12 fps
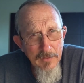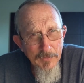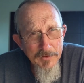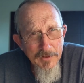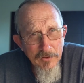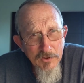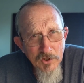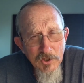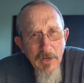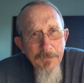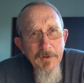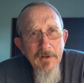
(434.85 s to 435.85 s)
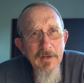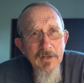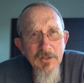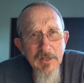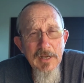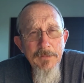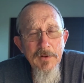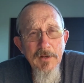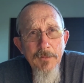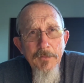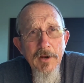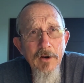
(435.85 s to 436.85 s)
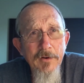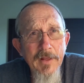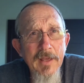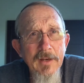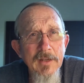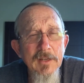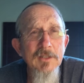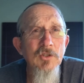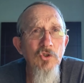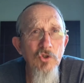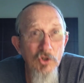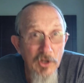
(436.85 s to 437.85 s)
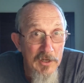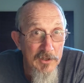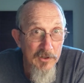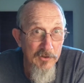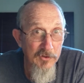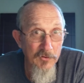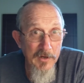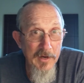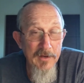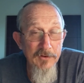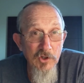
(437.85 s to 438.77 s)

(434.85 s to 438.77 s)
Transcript: but there's something that is keeping them there, and that is Jesus, okay?